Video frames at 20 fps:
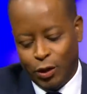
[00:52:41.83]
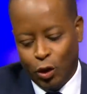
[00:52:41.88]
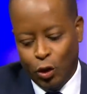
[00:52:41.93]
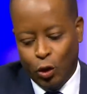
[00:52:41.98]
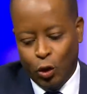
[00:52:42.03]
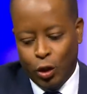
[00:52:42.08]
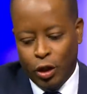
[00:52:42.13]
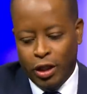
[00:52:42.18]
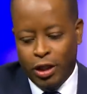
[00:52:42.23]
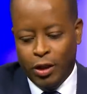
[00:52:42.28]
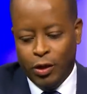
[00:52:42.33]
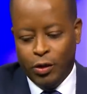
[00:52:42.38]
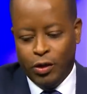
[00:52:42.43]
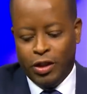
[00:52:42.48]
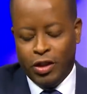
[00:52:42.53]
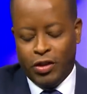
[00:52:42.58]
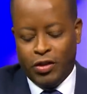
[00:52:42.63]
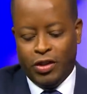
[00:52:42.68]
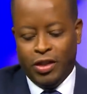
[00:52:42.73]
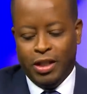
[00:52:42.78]
So, you know,
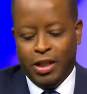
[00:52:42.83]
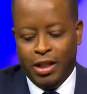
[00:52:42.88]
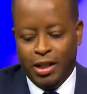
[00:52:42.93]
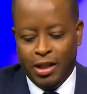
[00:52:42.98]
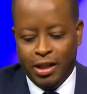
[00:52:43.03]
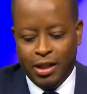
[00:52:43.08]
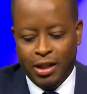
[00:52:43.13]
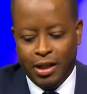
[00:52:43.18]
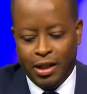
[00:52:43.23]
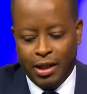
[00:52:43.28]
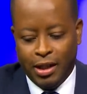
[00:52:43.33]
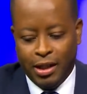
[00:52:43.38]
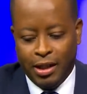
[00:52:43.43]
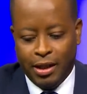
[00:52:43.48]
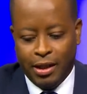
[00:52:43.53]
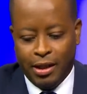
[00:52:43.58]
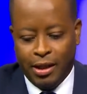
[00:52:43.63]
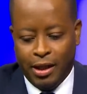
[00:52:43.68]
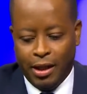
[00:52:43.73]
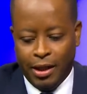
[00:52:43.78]
this year,
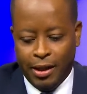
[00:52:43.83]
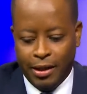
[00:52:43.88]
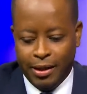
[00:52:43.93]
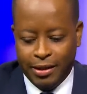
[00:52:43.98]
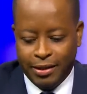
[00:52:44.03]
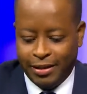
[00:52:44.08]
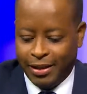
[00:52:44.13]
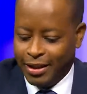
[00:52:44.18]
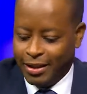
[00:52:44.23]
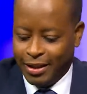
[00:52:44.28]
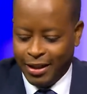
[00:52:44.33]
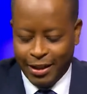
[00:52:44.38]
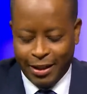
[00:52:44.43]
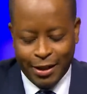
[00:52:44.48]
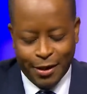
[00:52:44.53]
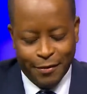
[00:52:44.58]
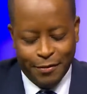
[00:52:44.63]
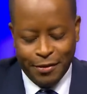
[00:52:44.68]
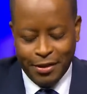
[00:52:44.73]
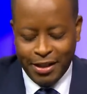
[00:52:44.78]
just
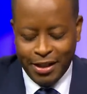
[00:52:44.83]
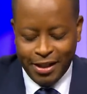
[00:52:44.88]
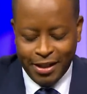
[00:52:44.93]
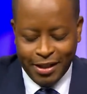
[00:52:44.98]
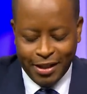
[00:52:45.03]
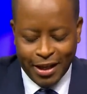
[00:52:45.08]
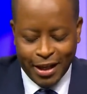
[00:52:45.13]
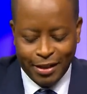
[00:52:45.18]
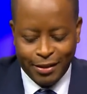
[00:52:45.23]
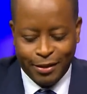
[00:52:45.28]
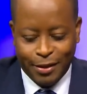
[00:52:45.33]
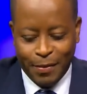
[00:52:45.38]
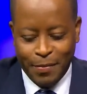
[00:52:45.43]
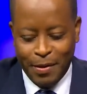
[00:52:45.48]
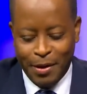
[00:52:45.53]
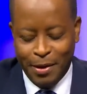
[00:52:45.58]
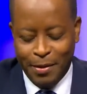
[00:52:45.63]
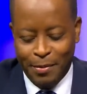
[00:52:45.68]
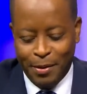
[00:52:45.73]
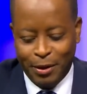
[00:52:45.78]
like every year,
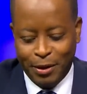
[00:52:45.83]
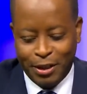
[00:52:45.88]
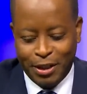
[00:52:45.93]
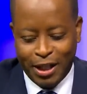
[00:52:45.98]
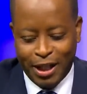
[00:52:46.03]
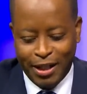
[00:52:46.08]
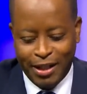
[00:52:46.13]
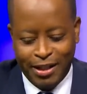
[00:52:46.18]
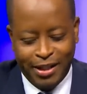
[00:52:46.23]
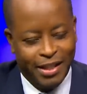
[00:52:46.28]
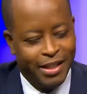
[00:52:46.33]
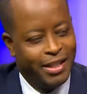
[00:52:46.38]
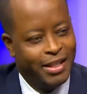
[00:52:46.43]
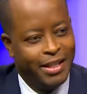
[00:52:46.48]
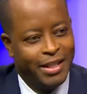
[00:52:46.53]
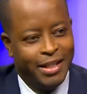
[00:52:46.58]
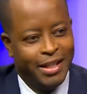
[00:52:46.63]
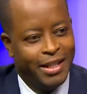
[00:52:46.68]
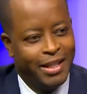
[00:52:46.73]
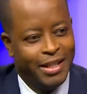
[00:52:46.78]
something about Charter
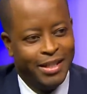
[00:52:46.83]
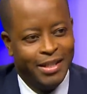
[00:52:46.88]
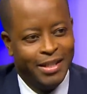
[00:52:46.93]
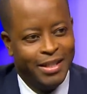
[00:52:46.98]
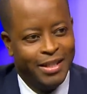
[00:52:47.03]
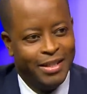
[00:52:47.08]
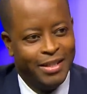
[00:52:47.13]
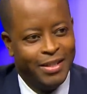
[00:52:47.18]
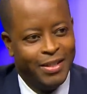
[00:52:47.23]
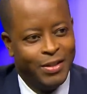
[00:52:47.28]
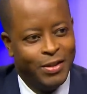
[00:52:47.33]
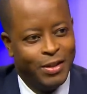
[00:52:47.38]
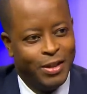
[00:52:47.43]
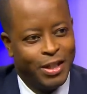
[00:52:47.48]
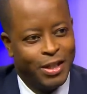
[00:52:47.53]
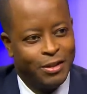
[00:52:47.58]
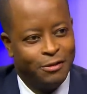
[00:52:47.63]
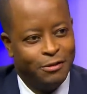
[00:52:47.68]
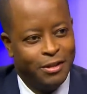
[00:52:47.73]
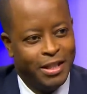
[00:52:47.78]
Day, you know,
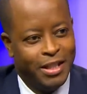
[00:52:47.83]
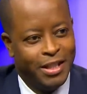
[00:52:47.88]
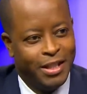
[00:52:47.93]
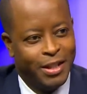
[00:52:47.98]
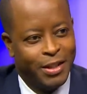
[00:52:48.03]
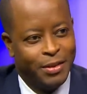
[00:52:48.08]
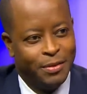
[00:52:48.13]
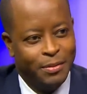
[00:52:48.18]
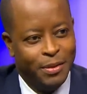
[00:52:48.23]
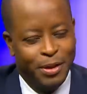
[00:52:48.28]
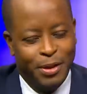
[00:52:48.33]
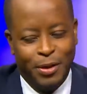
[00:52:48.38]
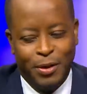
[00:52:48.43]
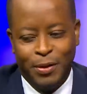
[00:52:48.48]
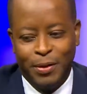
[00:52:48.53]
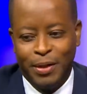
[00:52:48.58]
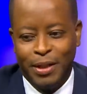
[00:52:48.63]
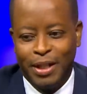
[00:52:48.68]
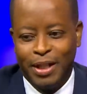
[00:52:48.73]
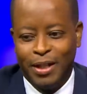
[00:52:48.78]
just really gets me
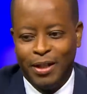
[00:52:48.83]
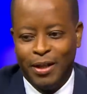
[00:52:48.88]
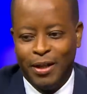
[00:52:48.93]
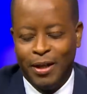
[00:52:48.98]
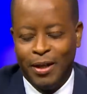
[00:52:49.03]
going.